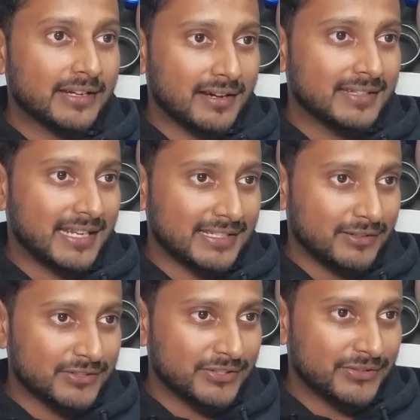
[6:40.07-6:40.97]
a car that has
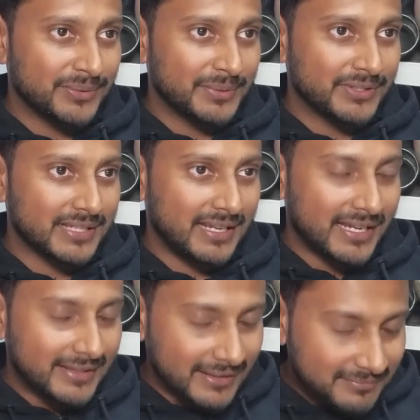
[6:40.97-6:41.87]
launch control because I
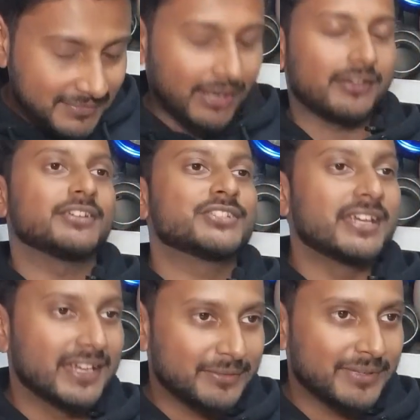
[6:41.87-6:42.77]
like that rush I
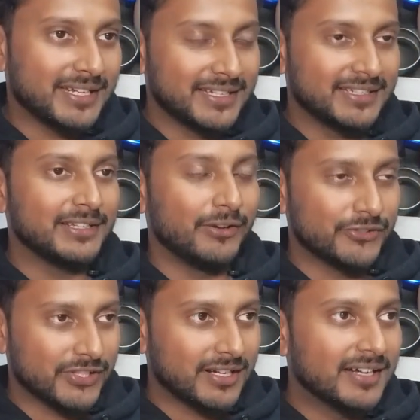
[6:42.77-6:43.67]
get when I
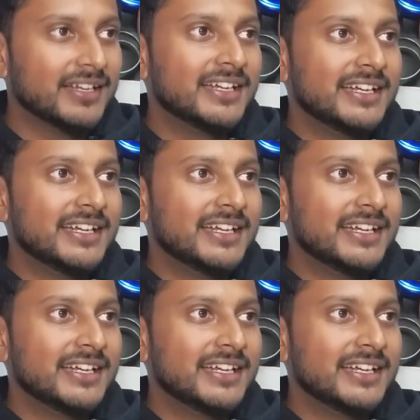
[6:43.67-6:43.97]
launch the car.